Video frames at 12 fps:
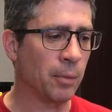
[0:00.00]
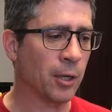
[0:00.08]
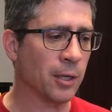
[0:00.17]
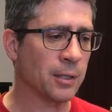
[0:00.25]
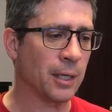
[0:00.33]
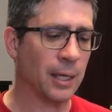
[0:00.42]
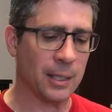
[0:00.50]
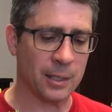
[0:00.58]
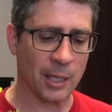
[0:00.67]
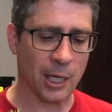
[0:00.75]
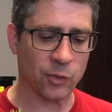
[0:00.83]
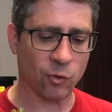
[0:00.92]
because the
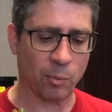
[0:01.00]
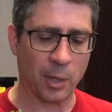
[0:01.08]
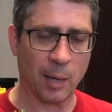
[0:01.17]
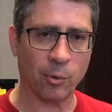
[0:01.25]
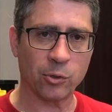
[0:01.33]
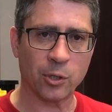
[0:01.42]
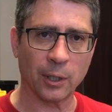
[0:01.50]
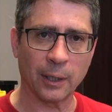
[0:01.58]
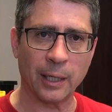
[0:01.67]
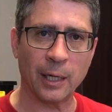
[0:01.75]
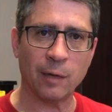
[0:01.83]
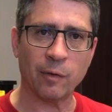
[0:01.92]
insects will be able to
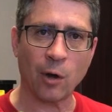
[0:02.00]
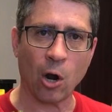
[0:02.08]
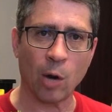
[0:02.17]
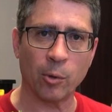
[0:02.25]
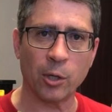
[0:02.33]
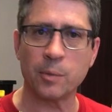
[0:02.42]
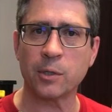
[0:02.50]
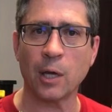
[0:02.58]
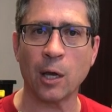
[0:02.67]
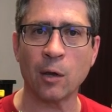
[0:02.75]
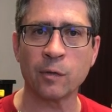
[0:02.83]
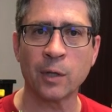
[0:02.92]
live and harbor
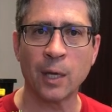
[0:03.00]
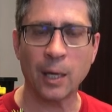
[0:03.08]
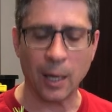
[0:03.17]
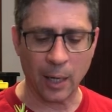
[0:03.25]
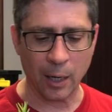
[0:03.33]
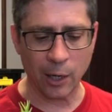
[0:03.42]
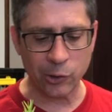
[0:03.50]
themselves uh,